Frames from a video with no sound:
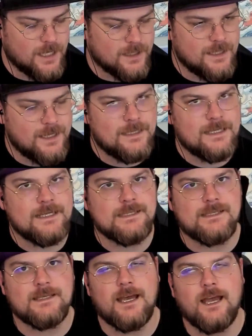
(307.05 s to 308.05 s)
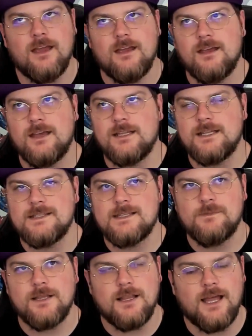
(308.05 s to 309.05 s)
I think it needs
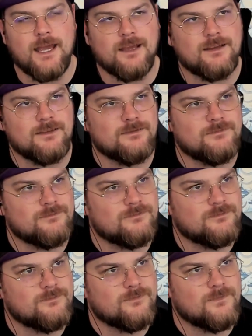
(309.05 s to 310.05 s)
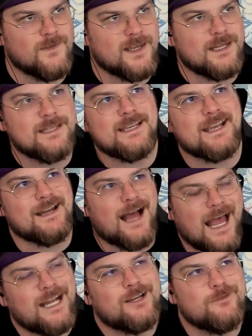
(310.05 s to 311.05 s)
something like, it needs like an
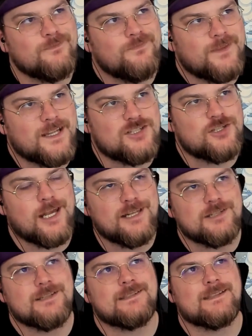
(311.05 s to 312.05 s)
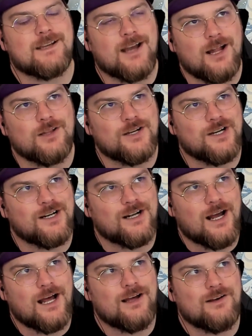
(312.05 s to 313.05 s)
item that changes the color
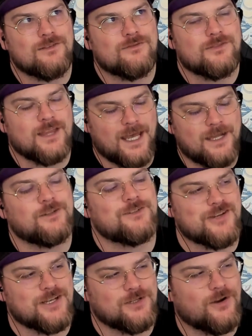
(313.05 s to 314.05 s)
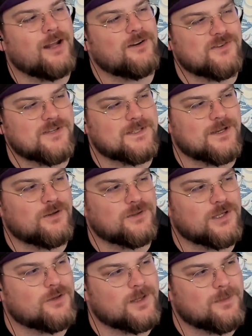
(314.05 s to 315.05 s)
of the energy in your energy zone,
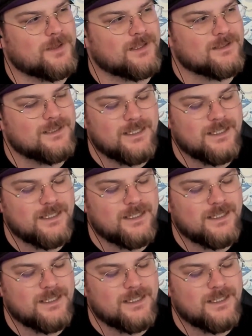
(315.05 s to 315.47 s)
you know what I mean?